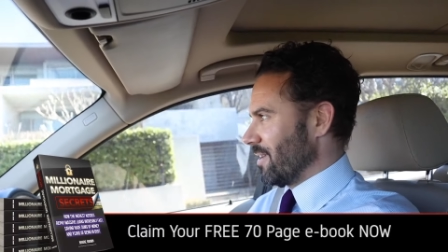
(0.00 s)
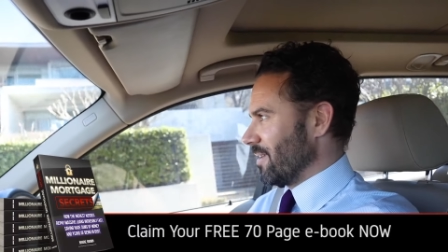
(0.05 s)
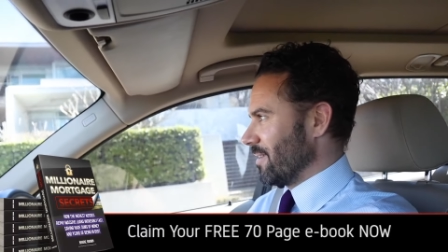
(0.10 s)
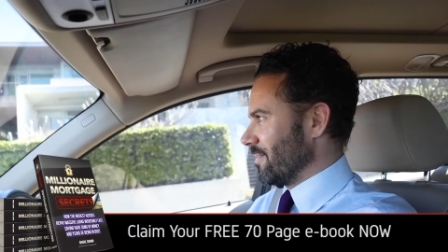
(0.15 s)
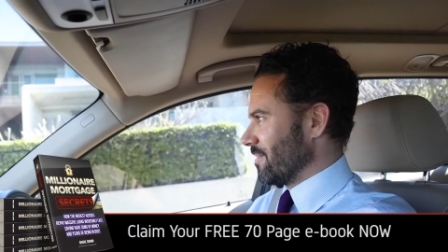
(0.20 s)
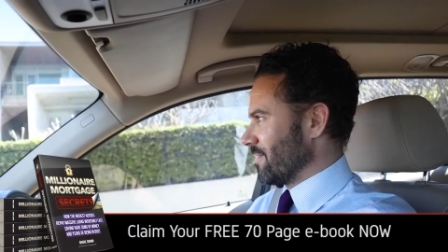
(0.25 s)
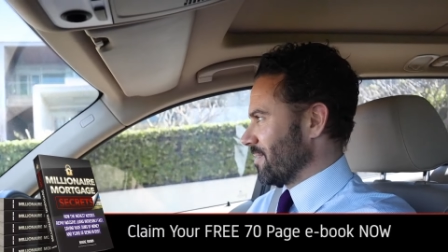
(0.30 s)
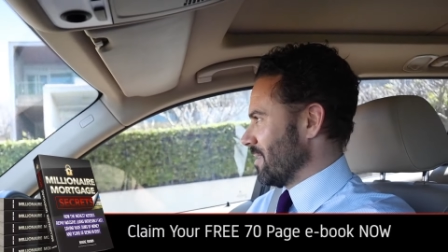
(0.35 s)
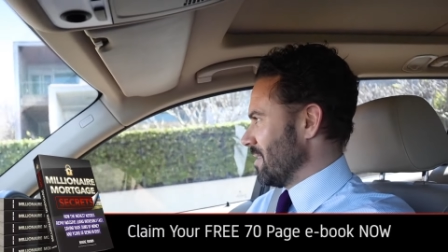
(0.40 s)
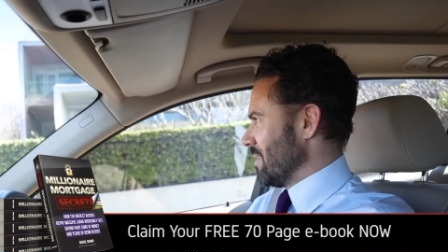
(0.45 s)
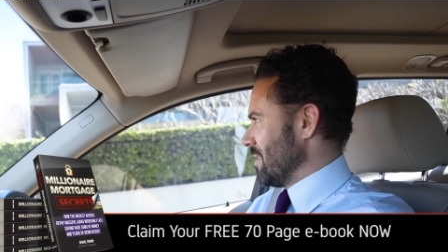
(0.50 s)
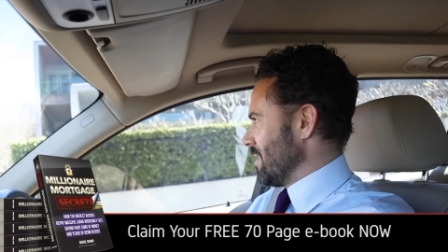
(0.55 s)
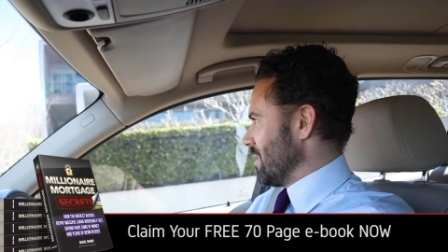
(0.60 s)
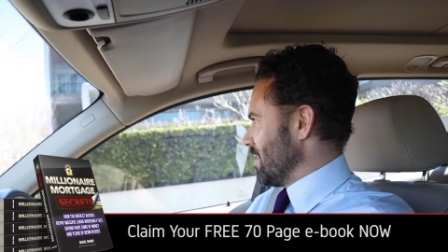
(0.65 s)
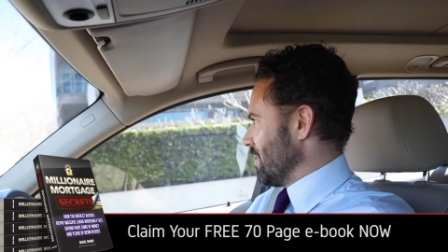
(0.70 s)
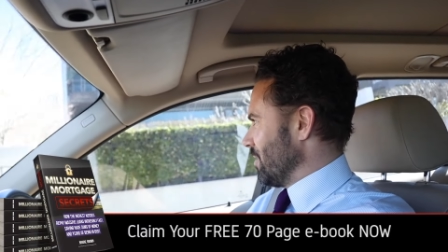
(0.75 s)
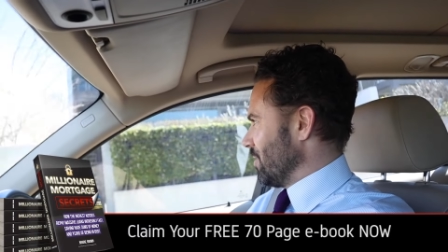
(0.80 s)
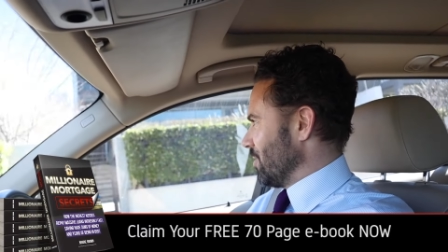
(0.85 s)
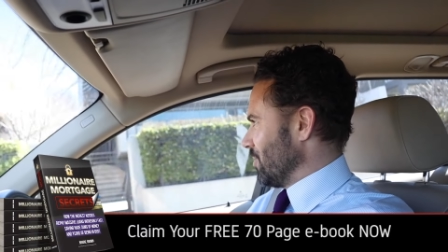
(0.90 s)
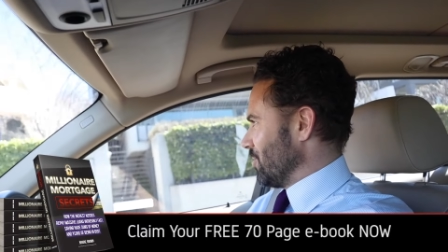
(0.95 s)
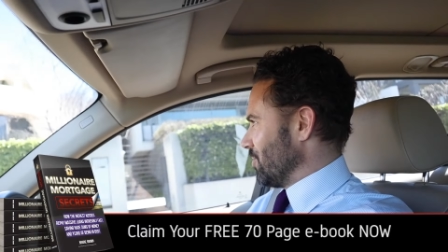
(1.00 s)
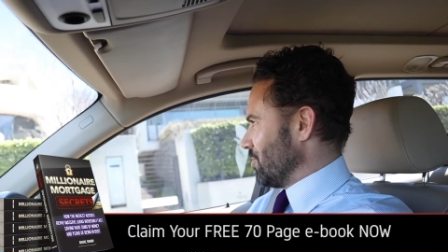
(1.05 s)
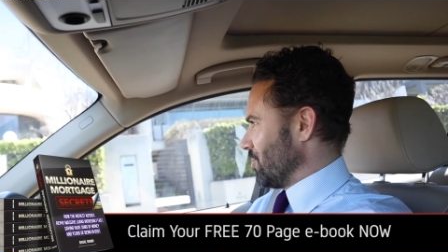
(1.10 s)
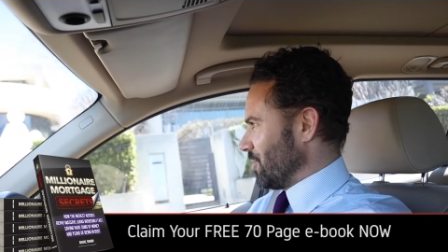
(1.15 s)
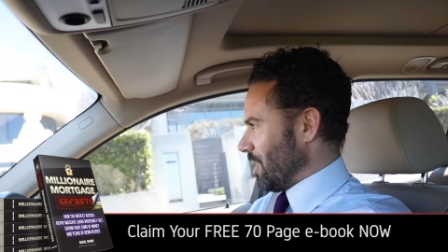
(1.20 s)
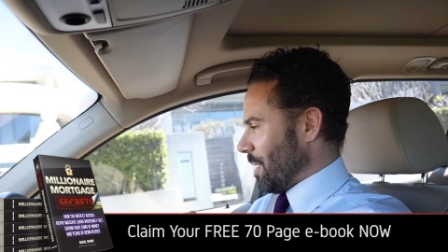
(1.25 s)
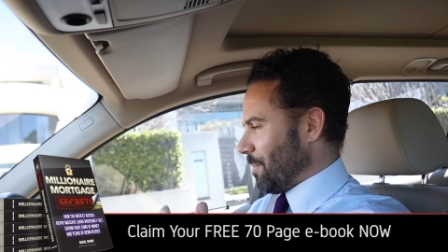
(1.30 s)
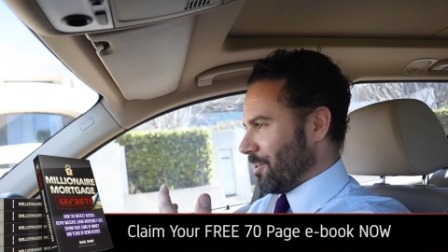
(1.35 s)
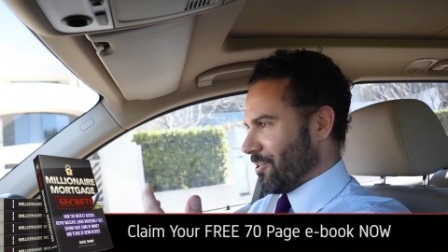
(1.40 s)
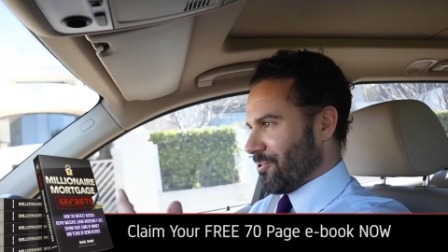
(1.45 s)
is
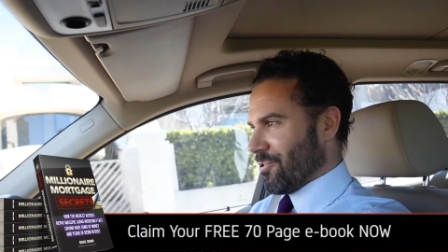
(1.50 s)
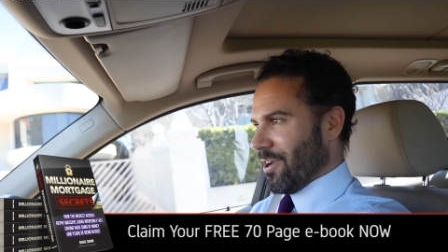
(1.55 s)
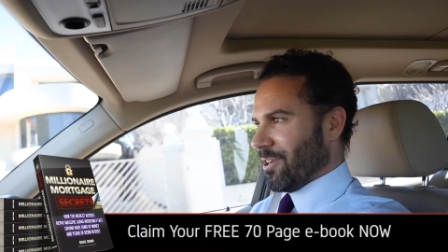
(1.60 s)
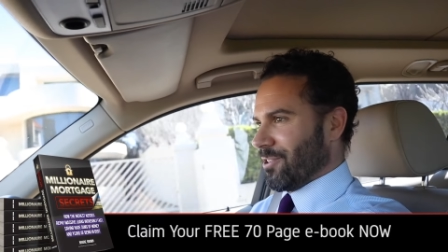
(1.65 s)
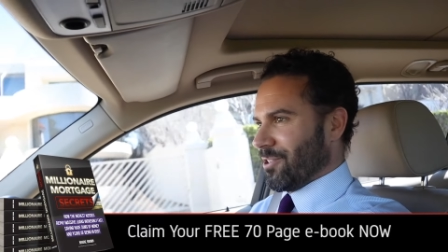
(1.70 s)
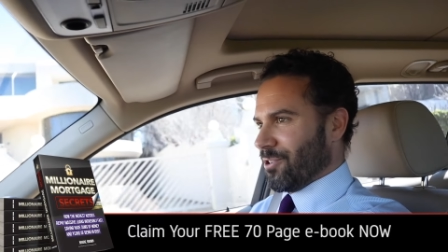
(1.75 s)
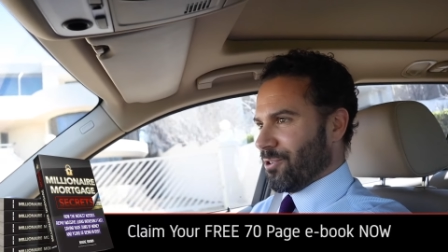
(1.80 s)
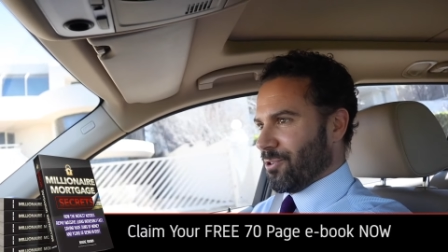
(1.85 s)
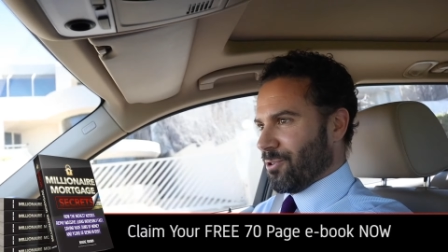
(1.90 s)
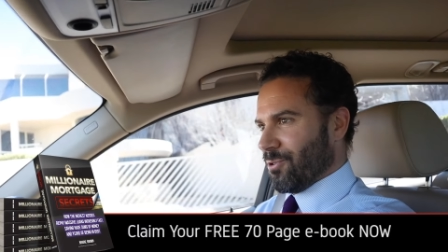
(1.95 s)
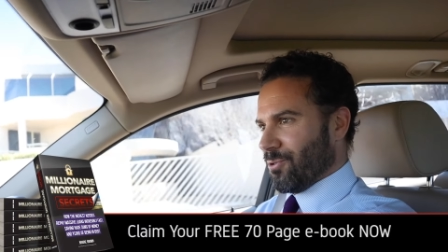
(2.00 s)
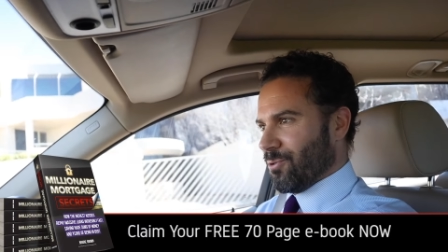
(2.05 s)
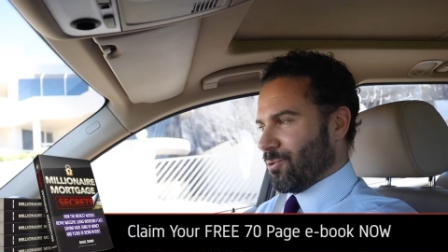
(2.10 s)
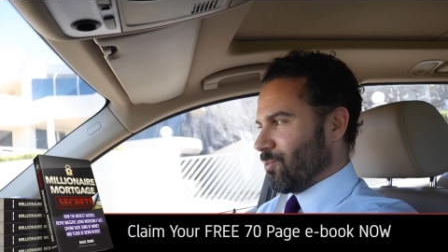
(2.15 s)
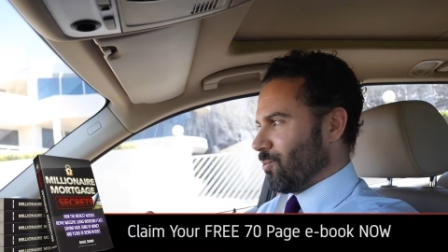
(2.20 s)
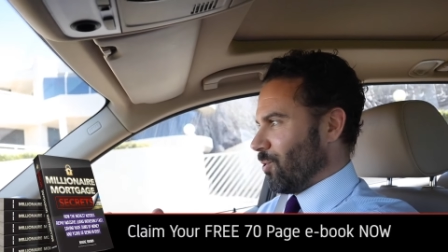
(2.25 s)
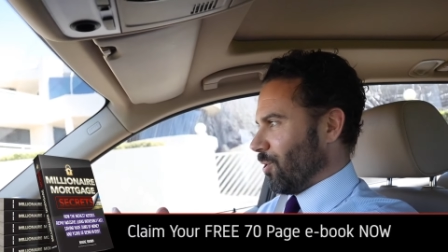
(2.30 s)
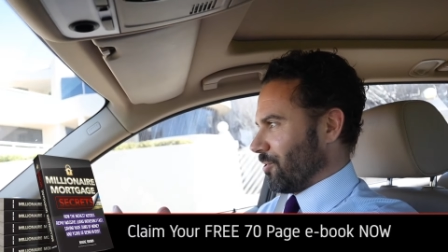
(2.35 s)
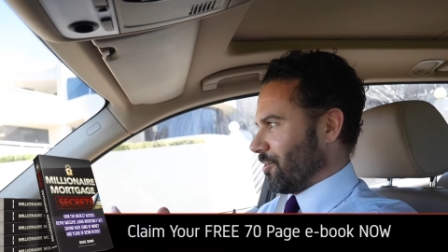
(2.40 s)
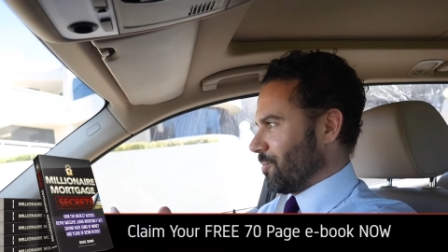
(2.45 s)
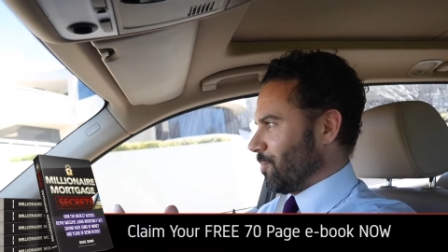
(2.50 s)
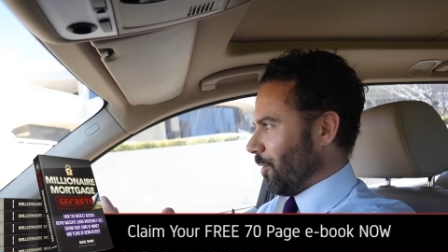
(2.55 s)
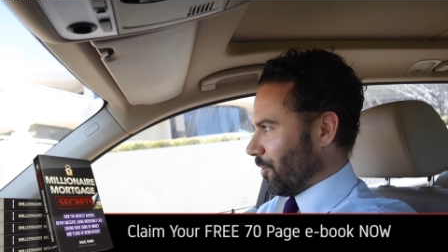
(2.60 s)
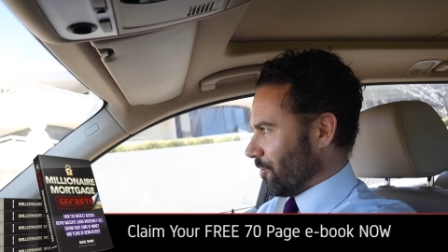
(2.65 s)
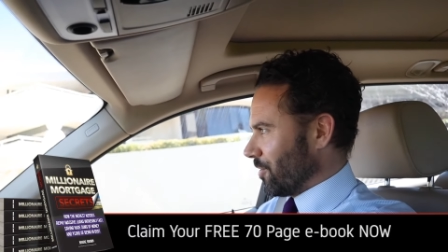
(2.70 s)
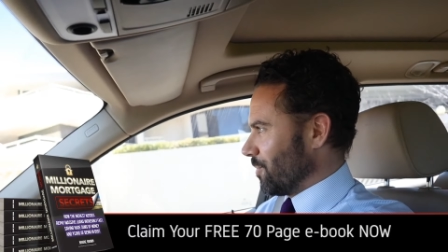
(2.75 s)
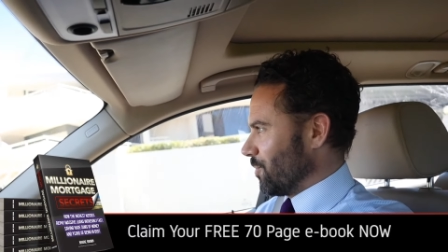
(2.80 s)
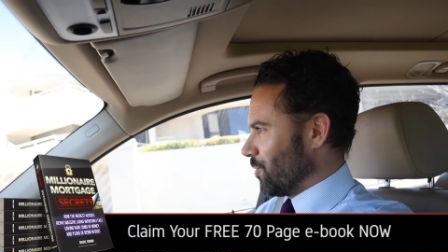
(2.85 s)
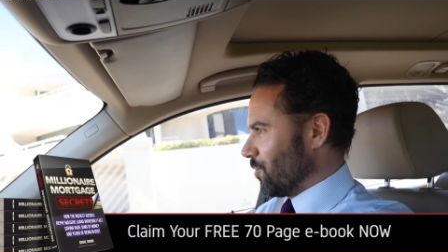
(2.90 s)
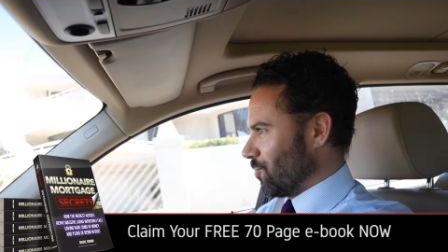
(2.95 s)
to demonstrate to you what's
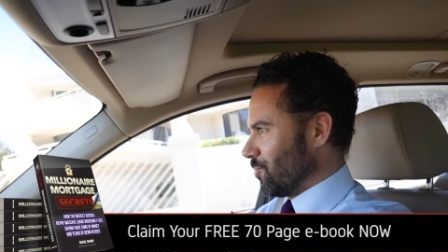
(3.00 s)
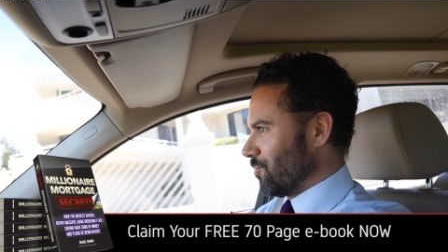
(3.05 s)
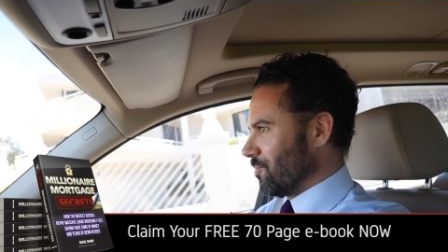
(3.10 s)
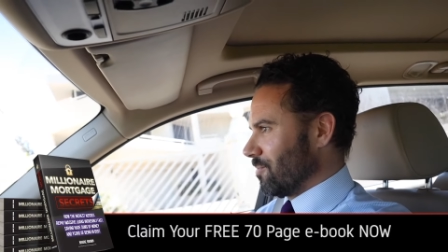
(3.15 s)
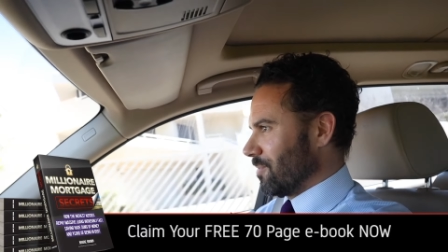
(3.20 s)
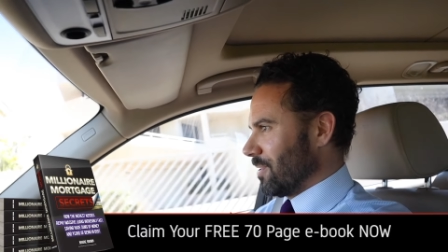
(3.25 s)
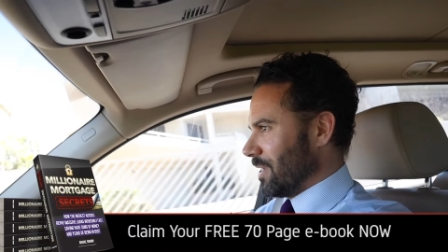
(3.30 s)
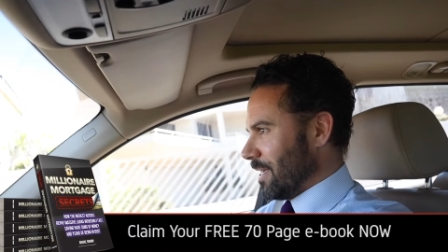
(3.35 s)
possible